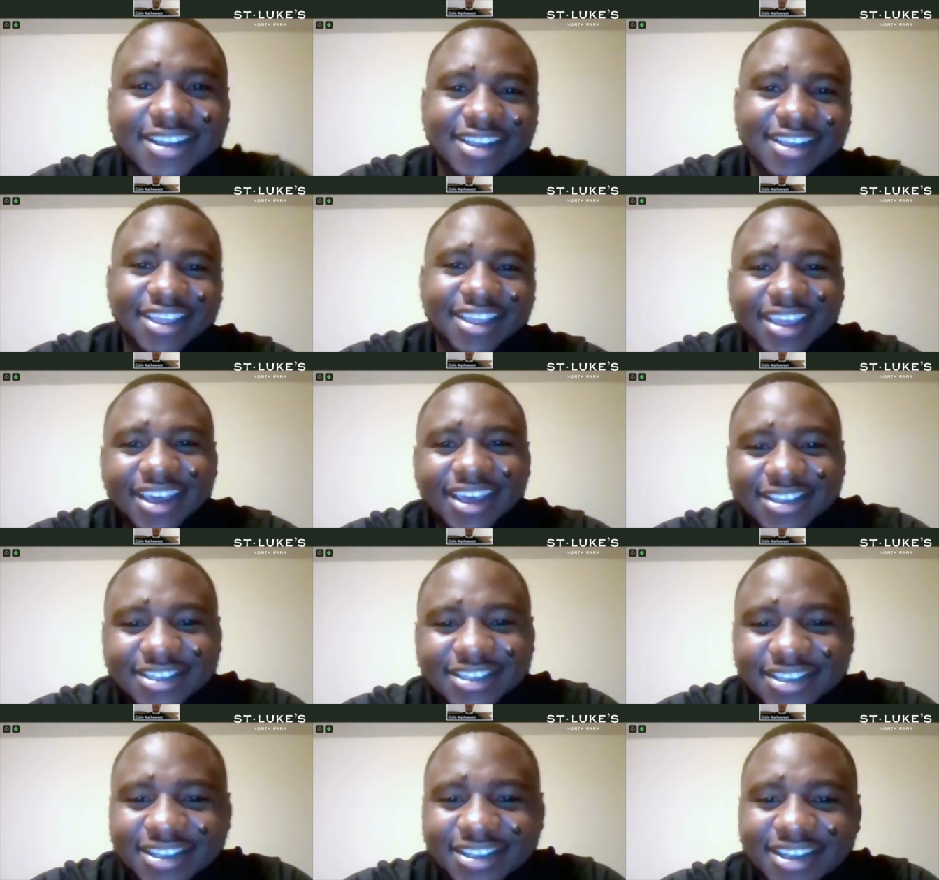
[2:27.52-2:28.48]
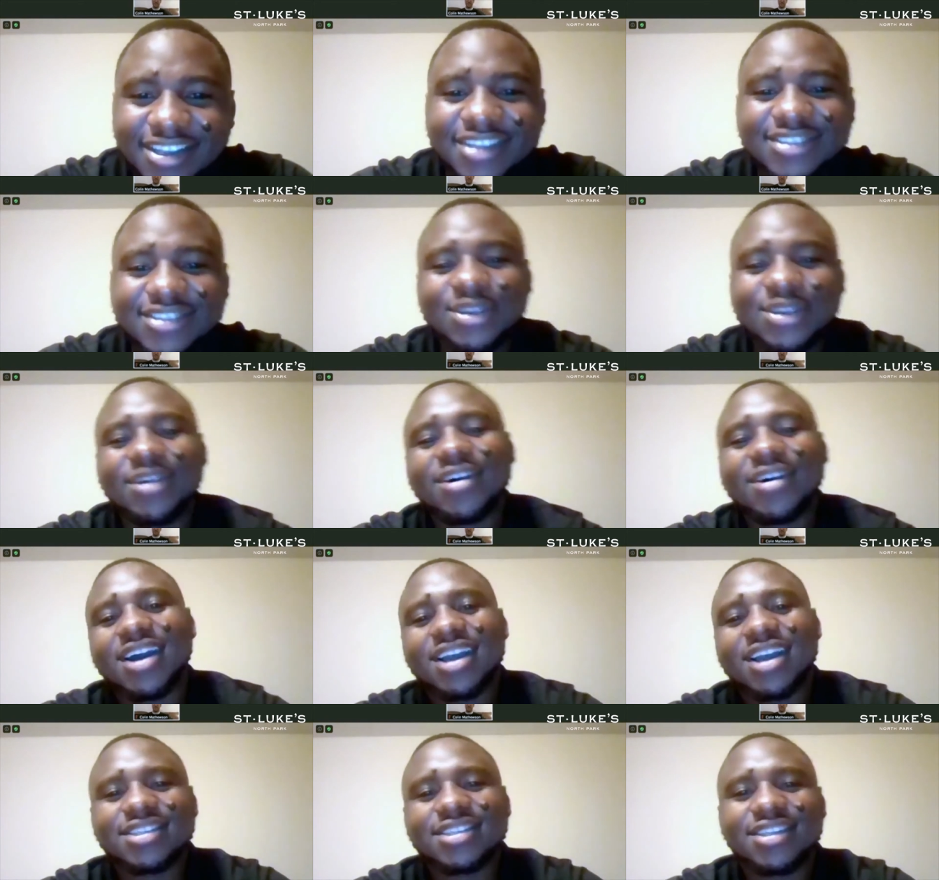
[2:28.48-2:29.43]
Yes. So
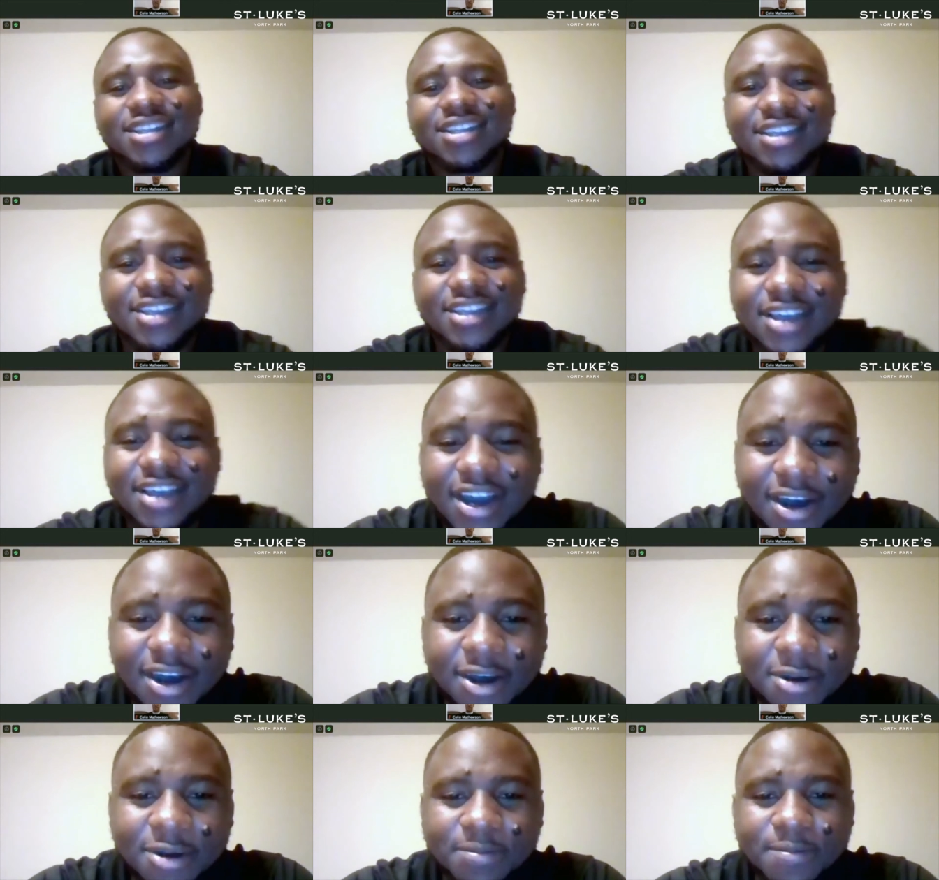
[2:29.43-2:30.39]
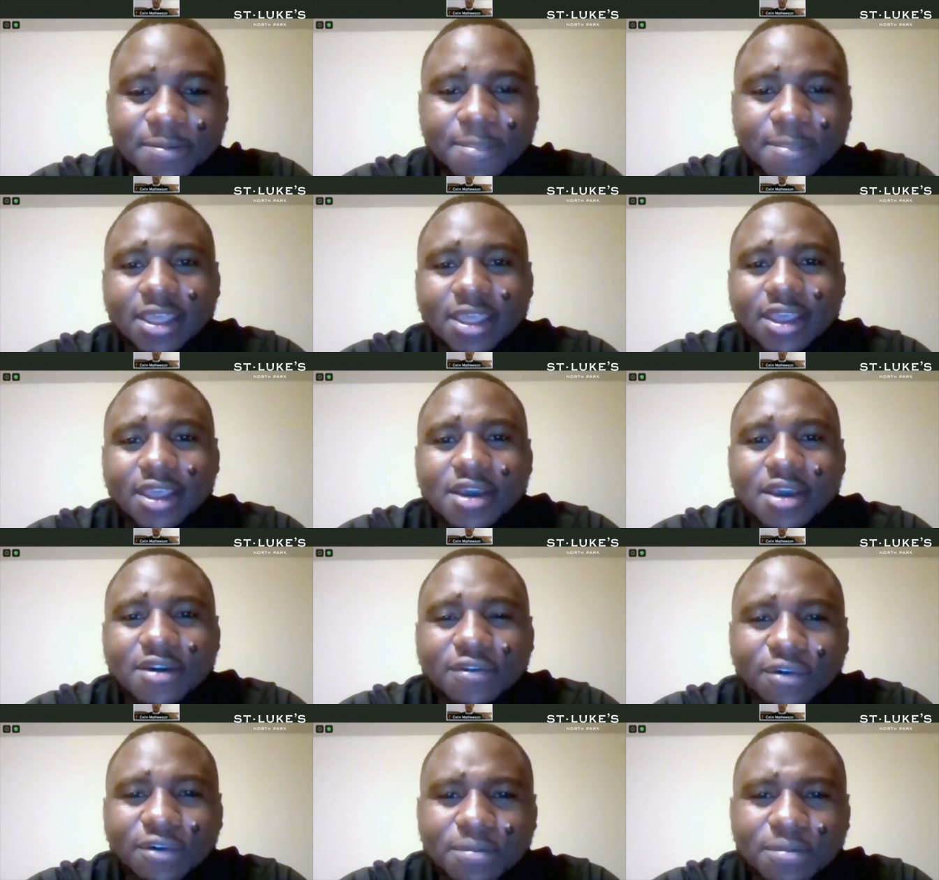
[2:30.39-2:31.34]
actually, um,
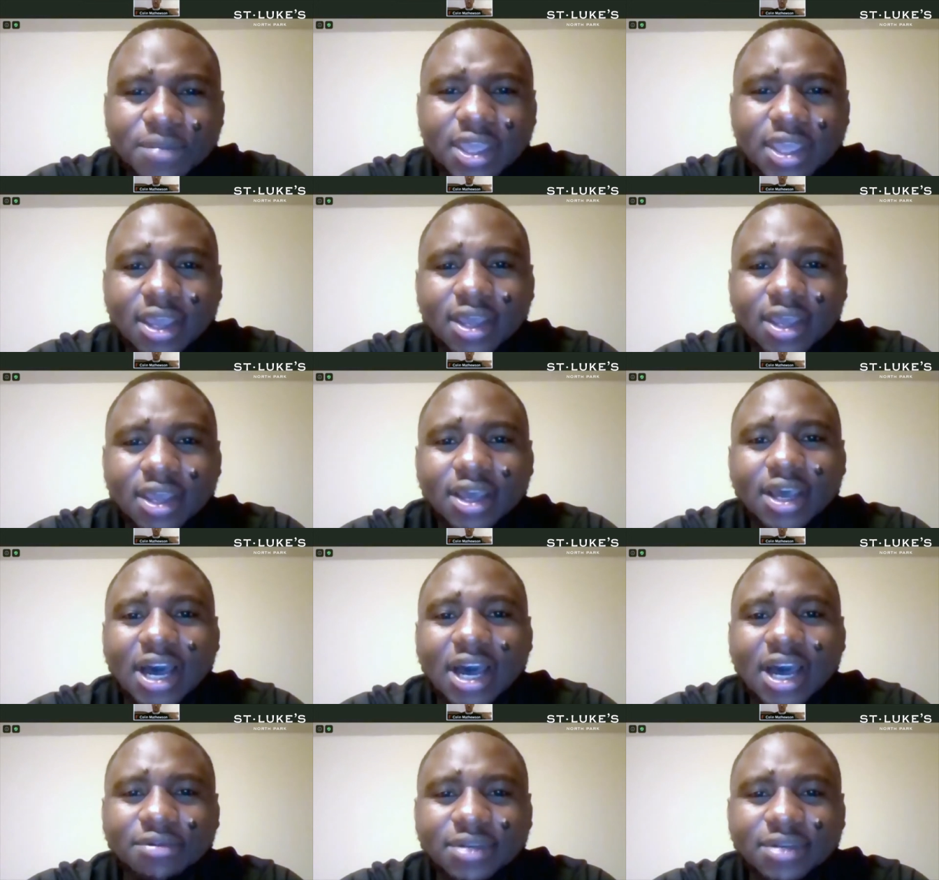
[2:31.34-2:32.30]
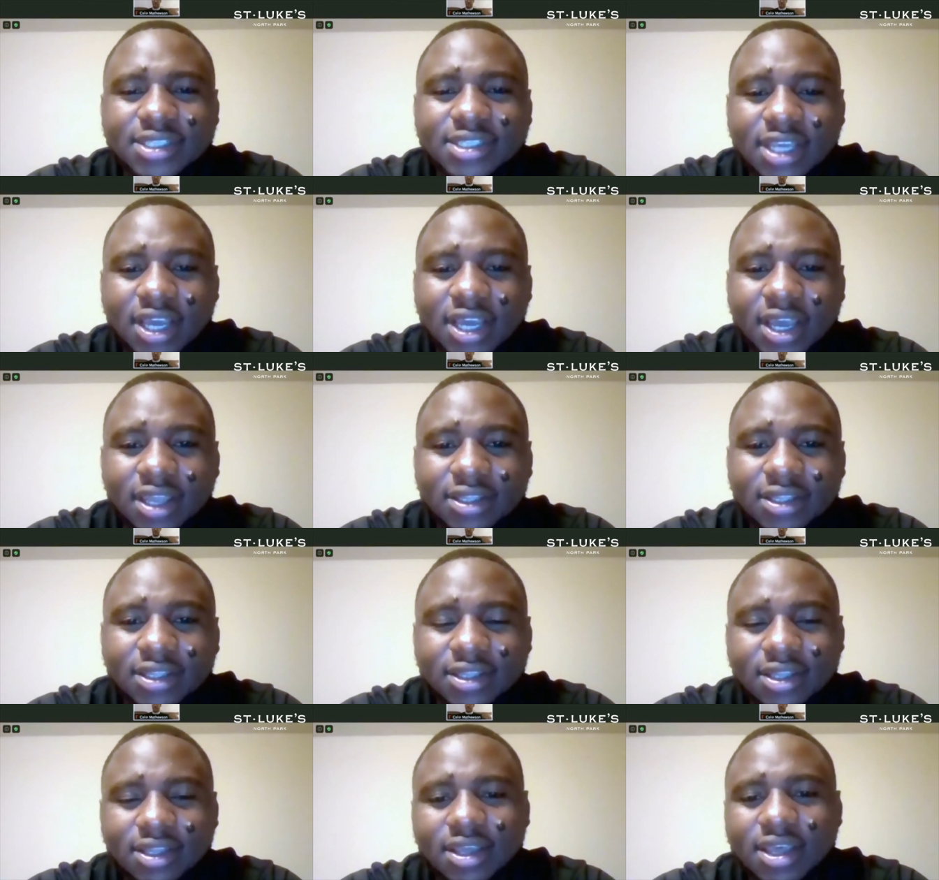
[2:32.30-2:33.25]
for me, I would say
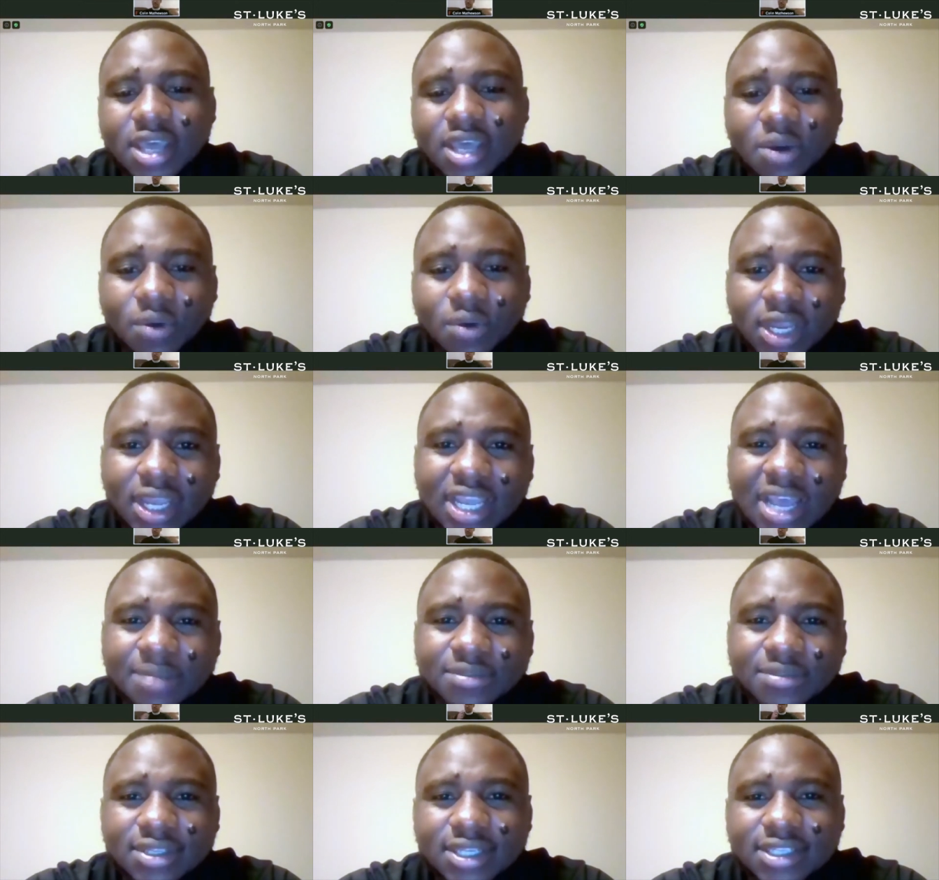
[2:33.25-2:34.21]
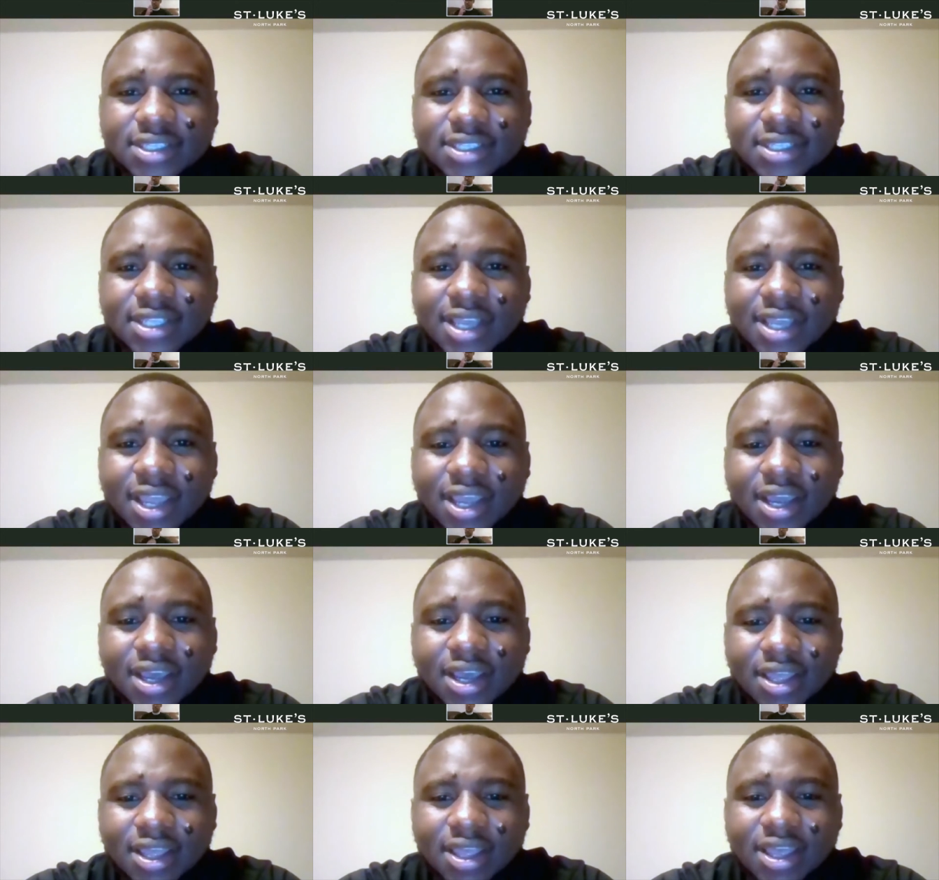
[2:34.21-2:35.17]
when I come to the state,
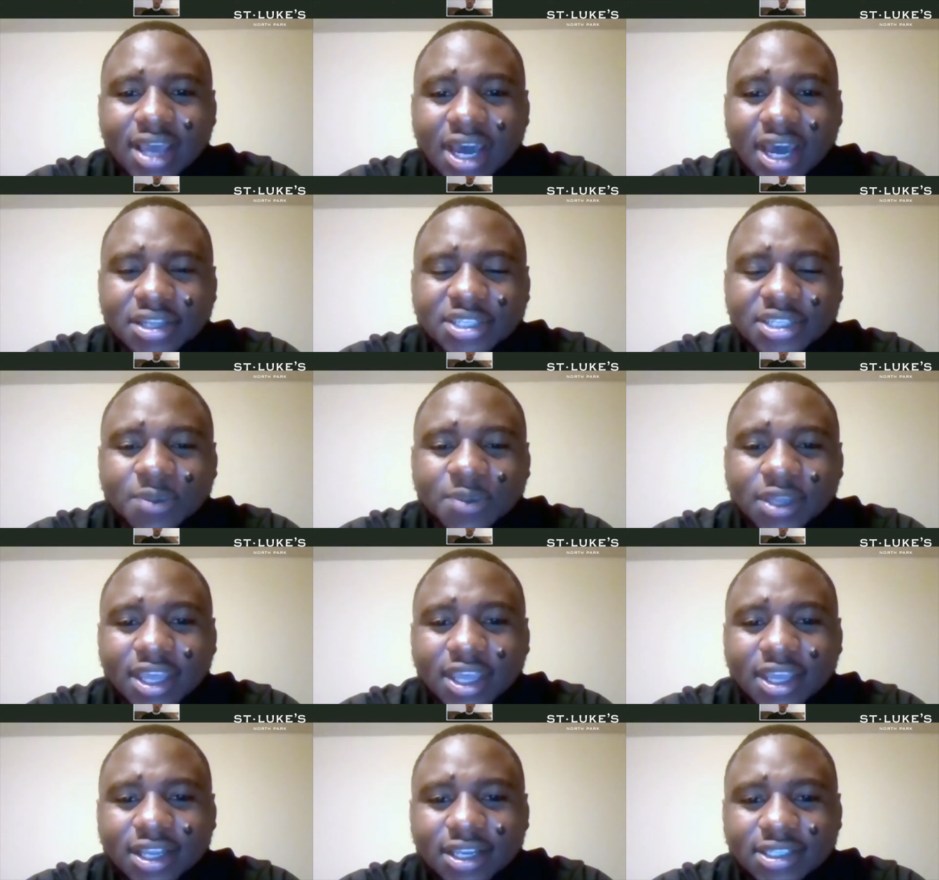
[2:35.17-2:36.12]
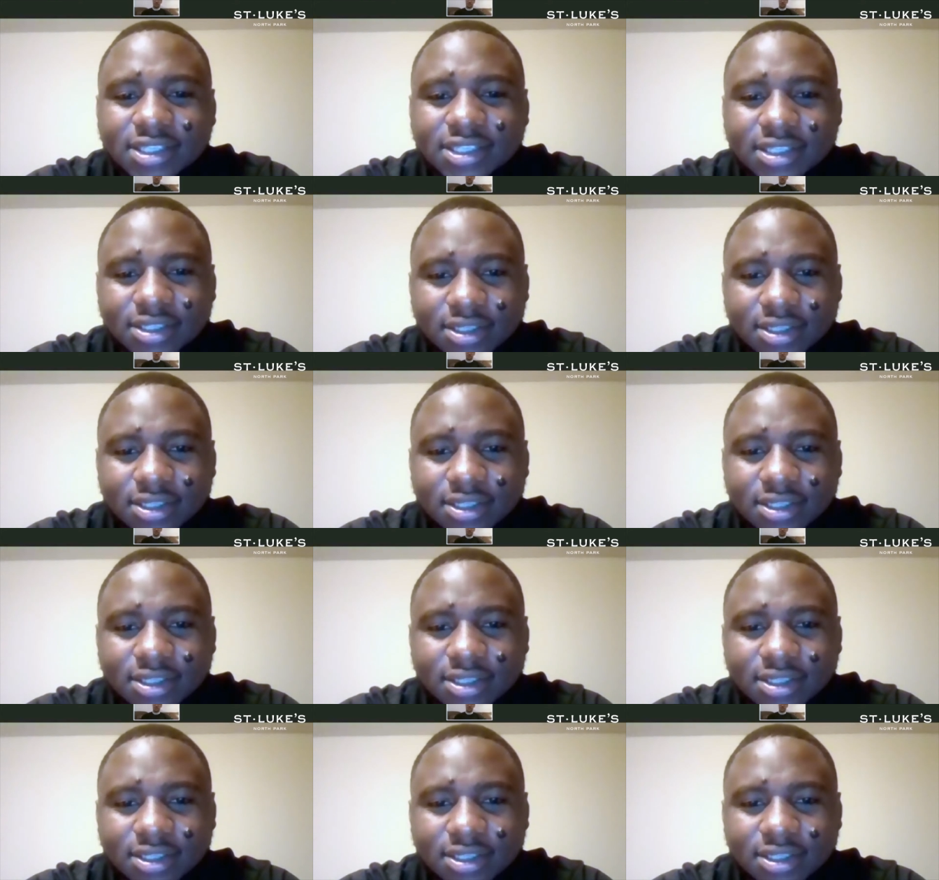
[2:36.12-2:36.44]
I didn't speak English.